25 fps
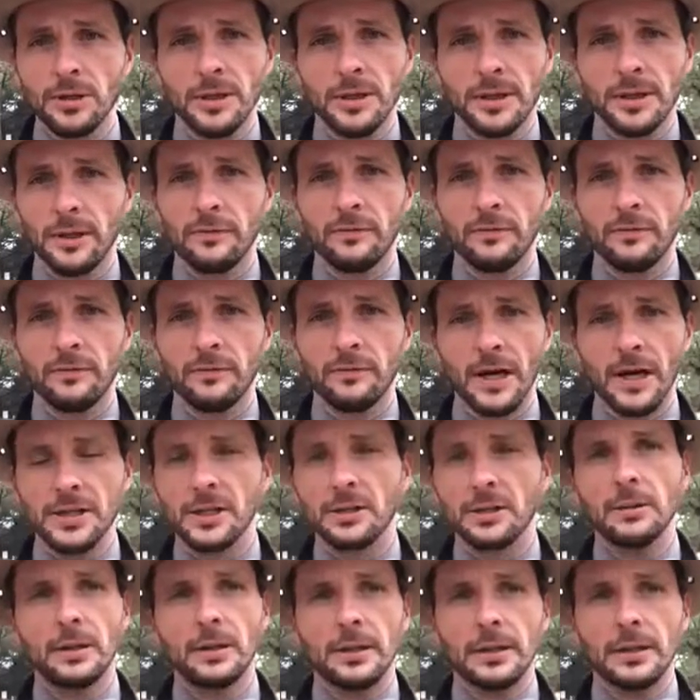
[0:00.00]
another
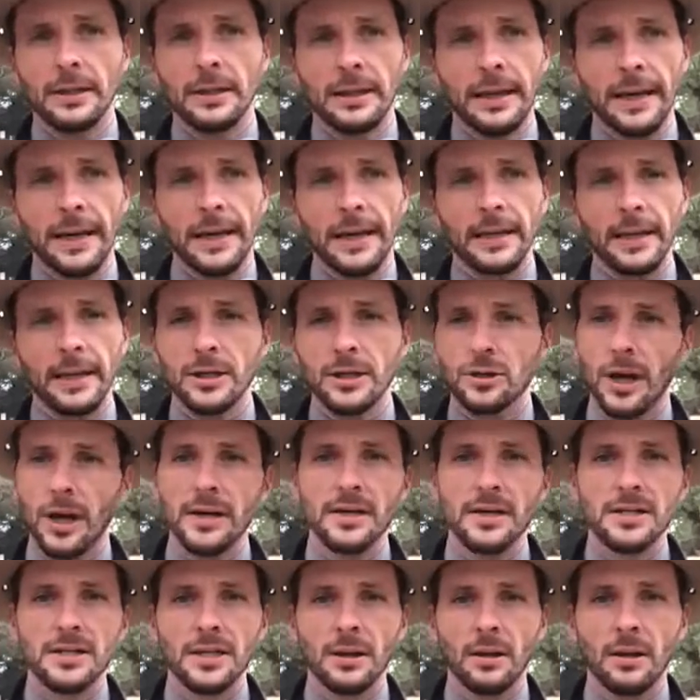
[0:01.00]
vessel and
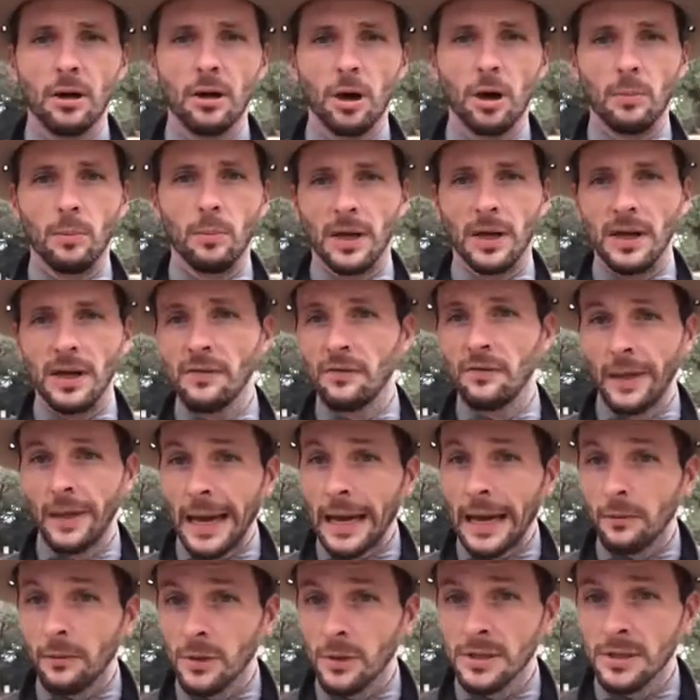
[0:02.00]
tried to sail home. If
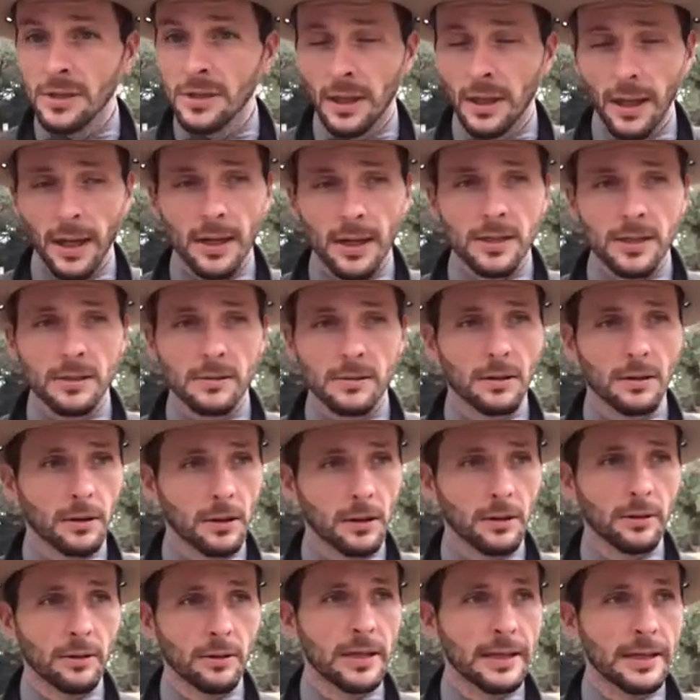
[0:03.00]
that was the case,
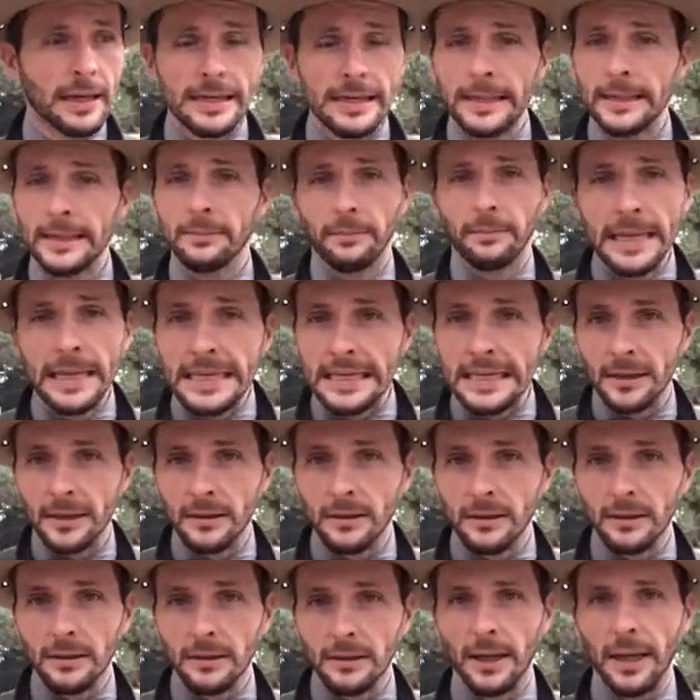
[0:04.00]
clearly they didn't make
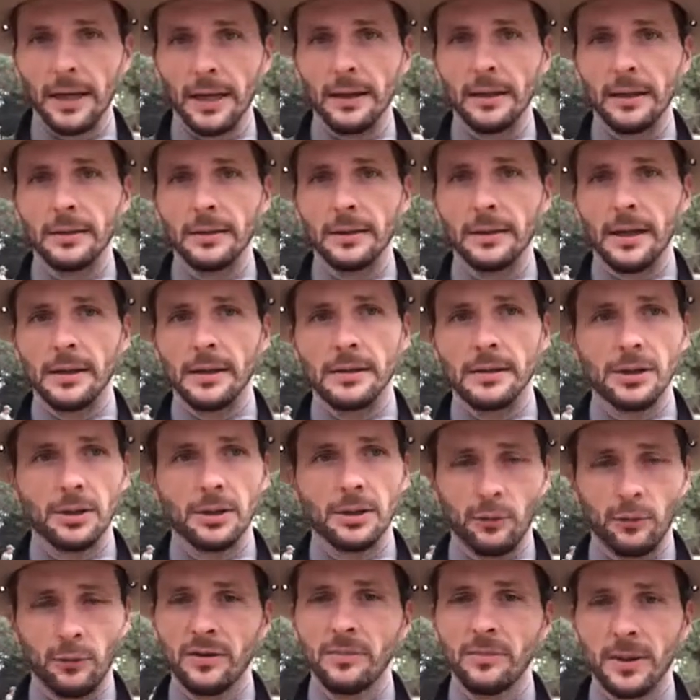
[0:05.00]
it, and so
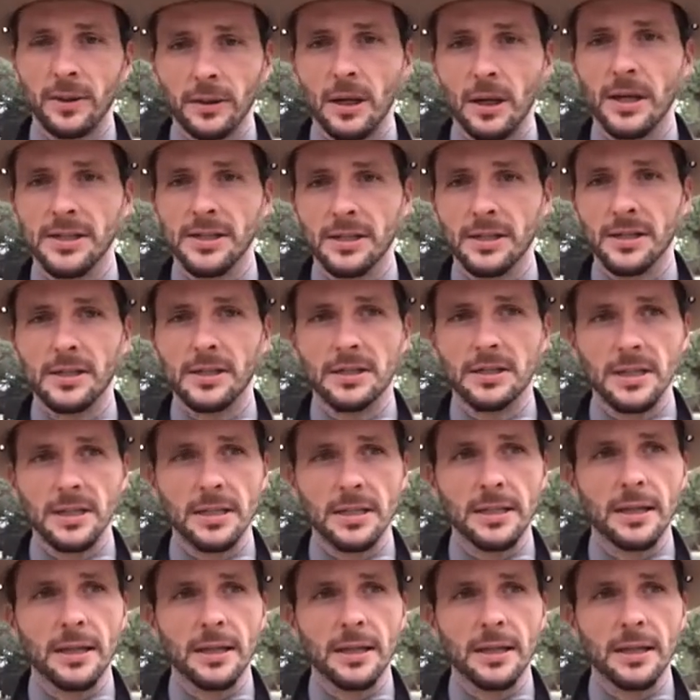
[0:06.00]
they would have been lost at sea.